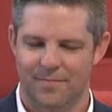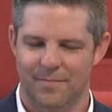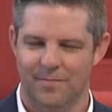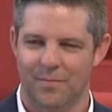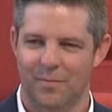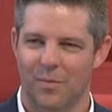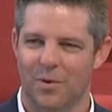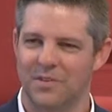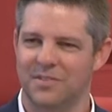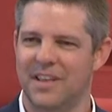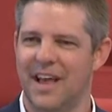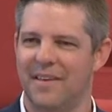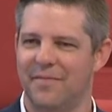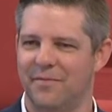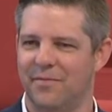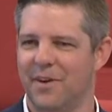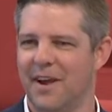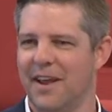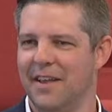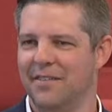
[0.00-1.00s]
What does
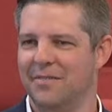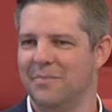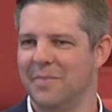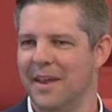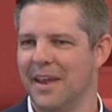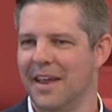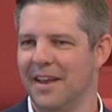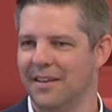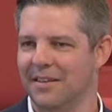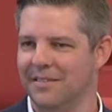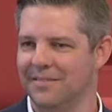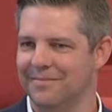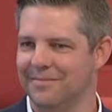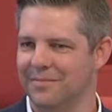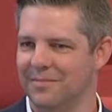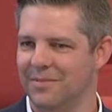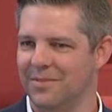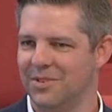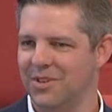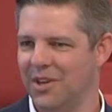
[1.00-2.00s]
that phrase mean
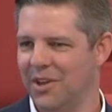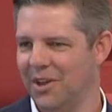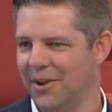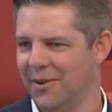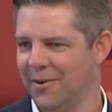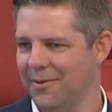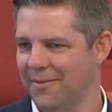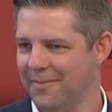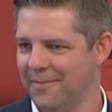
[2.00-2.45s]
to you?